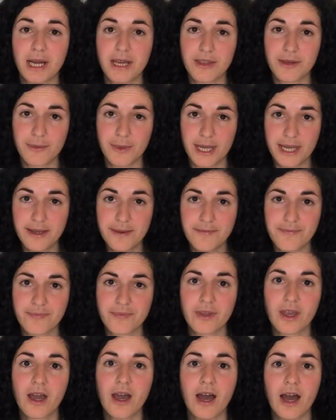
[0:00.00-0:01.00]
By the way,
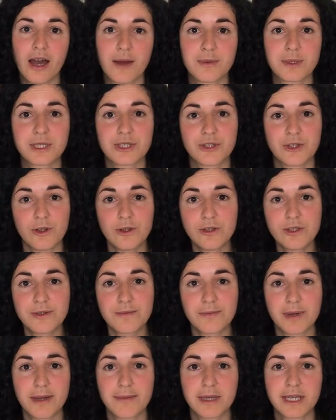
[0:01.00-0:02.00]
I was told
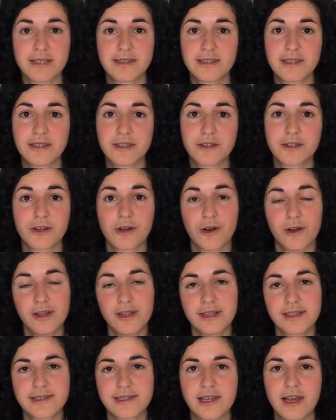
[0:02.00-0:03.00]
by my senior
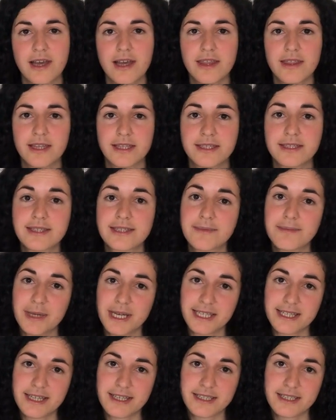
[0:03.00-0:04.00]
colleagues that it's a
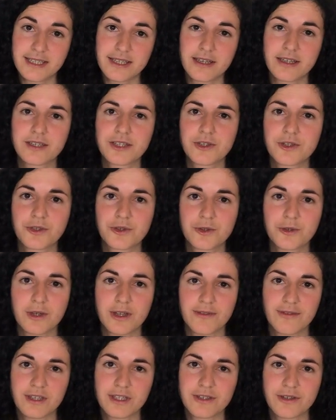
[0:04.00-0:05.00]
bad idea to do
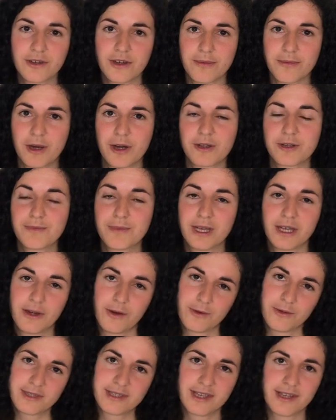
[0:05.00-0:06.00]
a video about my
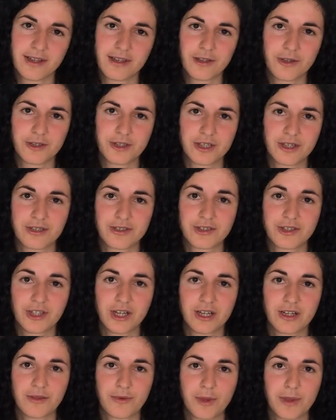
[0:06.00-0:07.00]
own psychological
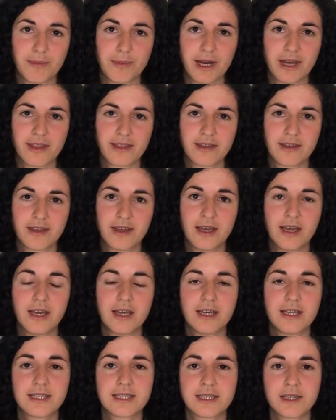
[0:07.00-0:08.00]
struggle with math.
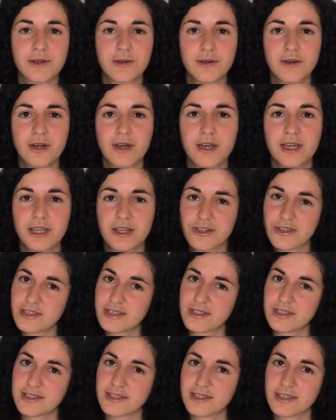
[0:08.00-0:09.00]
So here
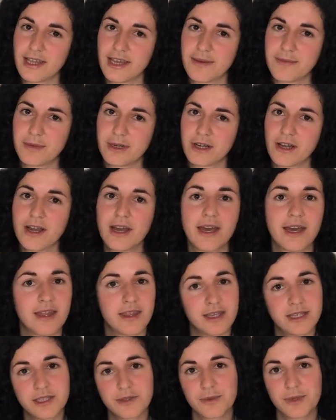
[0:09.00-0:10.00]
is a disclaimer,
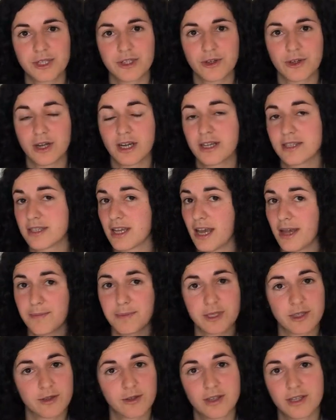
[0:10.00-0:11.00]
this video has
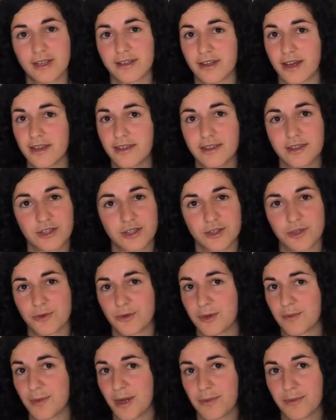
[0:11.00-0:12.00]
absolutely nothing to do
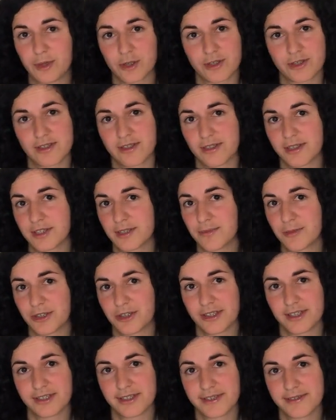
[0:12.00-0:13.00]
with my personal
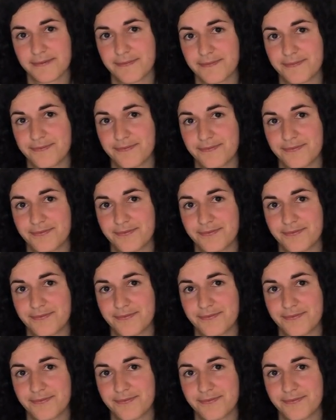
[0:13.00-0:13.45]
experience.